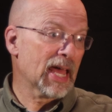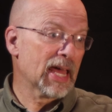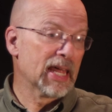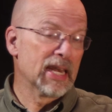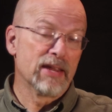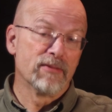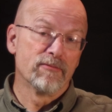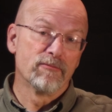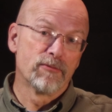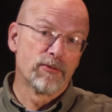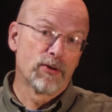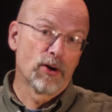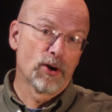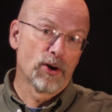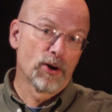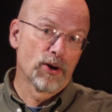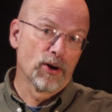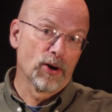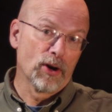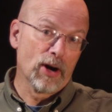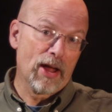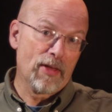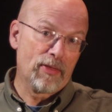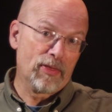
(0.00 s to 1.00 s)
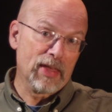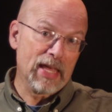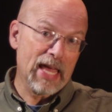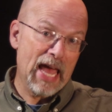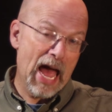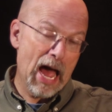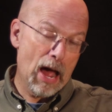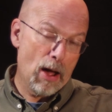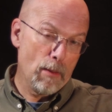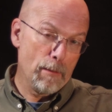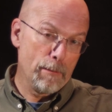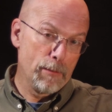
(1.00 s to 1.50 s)
an inverter at the
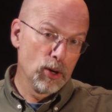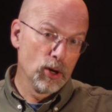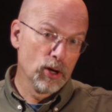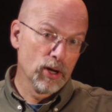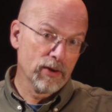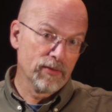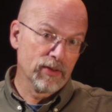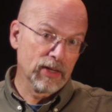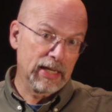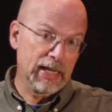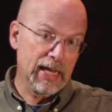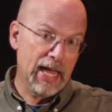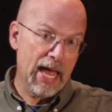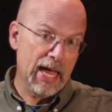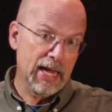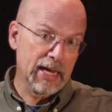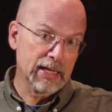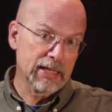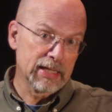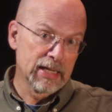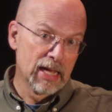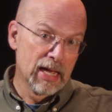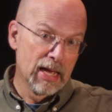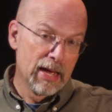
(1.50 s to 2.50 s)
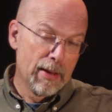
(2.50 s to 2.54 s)
output of a gate,